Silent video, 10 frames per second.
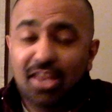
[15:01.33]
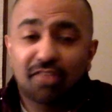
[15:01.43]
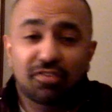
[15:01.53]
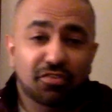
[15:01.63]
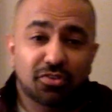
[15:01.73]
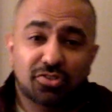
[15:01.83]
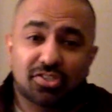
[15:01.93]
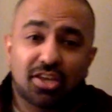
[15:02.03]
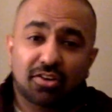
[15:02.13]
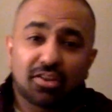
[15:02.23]
If you
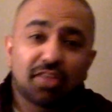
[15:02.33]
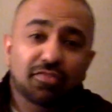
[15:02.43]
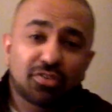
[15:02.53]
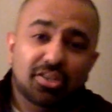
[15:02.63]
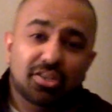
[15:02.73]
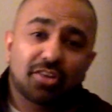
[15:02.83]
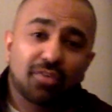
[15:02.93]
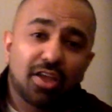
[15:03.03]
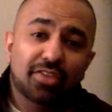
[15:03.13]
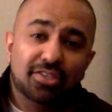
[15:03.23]
stuck
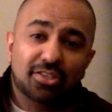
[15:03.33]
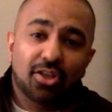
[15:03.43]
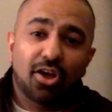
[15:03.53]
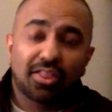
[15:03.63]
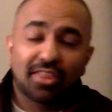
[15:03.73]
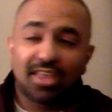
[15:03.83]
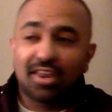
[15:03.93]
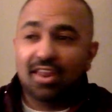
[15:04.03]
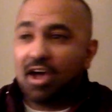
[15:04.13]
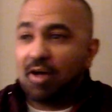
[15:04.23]
around this long,
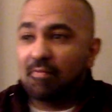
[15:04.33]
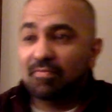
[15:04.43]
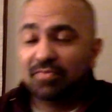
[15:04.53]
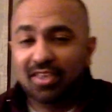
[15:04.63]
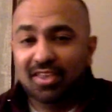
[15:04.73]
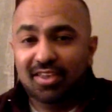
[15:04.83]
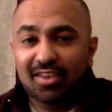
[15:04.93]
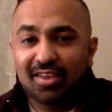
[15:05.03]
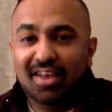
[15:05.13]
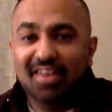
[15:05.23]
then
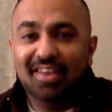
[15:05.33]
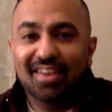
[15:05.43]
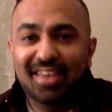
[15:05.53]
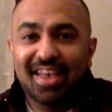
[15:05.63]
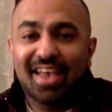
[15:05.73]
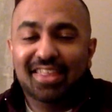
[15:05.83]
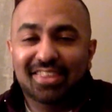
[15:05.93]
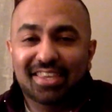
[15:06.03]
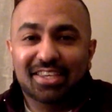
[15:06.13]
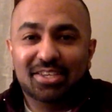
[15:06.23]
I
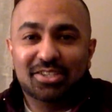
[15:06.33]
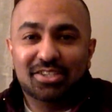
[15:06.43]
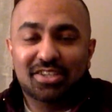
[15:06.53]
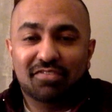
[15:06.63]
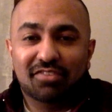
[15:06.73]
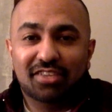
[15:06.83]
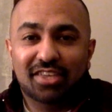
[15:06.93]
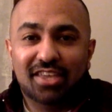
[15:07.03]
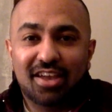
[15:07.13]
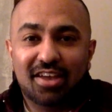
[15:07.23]
think you should
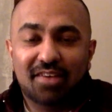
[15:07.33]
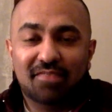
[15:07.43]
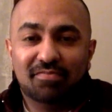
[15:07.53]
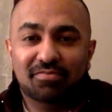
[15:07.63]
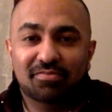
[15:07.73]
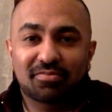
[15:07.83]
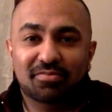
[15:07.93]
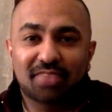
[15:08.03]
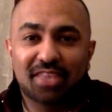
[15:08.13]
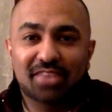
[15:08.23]
definitely
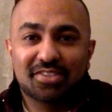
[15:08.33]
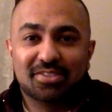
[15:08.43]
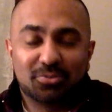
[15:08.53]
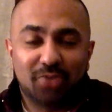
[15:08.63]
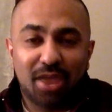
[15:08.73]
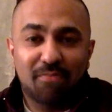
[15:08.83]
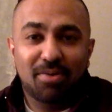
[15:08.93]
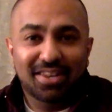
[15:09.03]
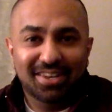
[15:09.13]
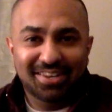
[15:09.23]
hit the subscribe
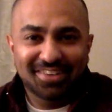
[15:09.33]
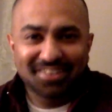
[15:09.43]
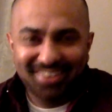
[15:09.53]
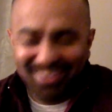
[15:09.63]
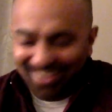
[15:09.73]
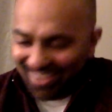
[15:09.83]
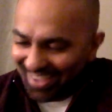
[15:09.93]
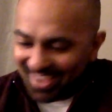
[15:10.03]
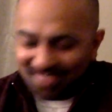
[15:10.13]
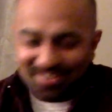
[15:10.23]
button.
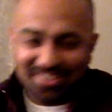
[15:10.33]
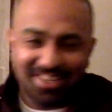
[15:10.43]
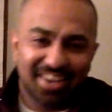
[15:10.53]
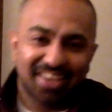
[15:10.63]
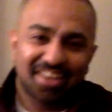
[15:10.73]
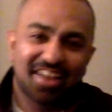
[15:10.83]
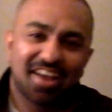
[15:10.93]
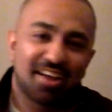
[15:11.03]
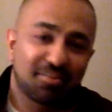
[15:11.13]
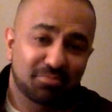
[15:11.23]
I'm just kidding.
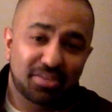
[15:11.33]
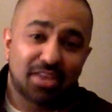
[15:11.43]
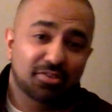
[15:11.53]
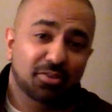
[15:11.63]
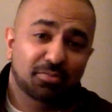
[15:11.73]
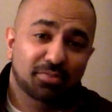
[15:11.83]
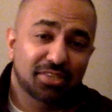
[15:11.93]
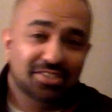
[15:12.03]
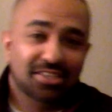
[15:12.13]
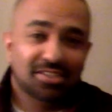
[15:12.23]
Yeah, no,
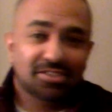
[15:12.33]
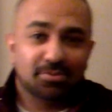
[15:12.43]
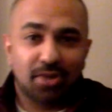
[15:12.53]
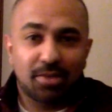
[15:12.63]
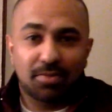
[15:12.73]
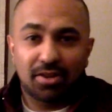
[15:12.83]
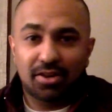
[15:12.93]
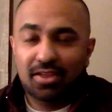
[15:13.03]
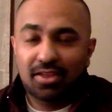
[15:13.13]
please hit the subscribe button.